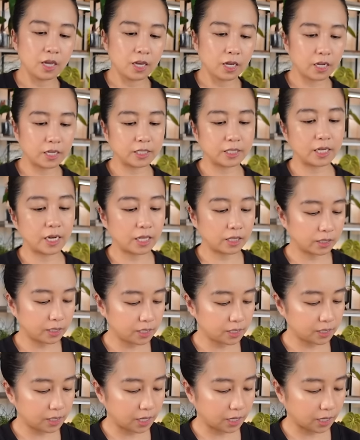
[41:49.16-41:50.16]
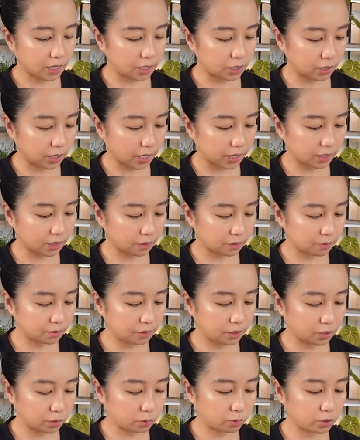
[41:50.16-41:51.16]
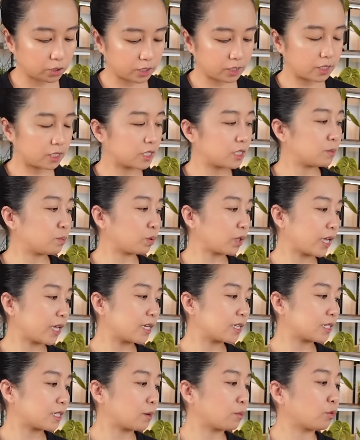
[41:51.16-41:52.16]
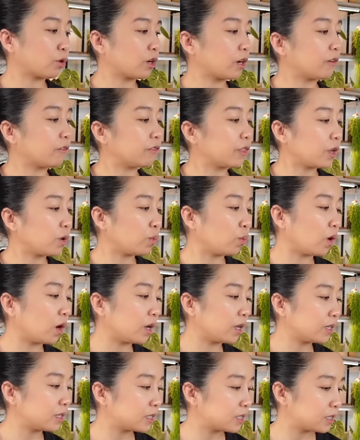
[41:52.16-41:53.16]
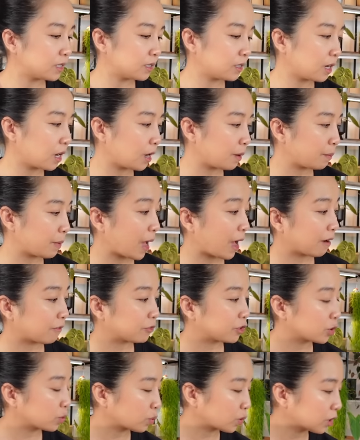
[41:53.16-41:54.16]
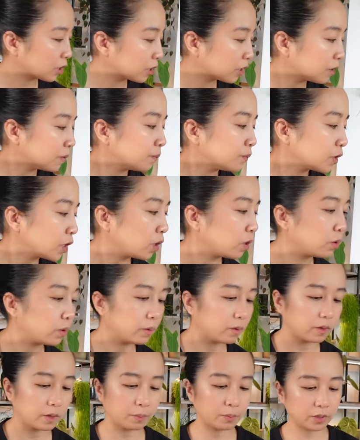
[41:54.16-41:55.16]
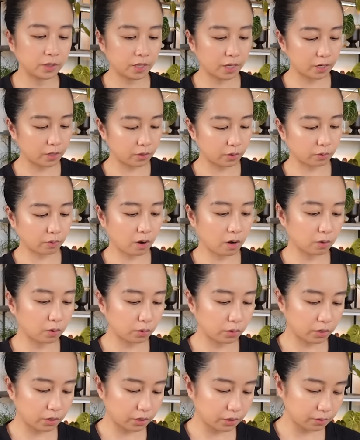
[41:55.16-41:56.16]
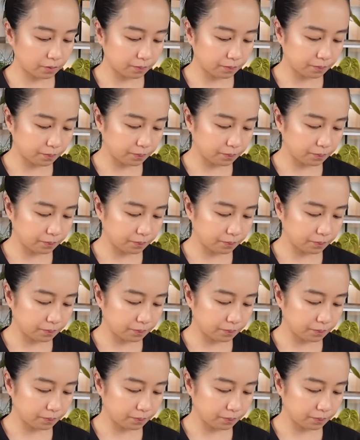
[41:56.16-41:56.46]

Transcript: because then at least they can like, you know, just display it somewhere if they want um, afterward. Oh, I put that in the wrong order.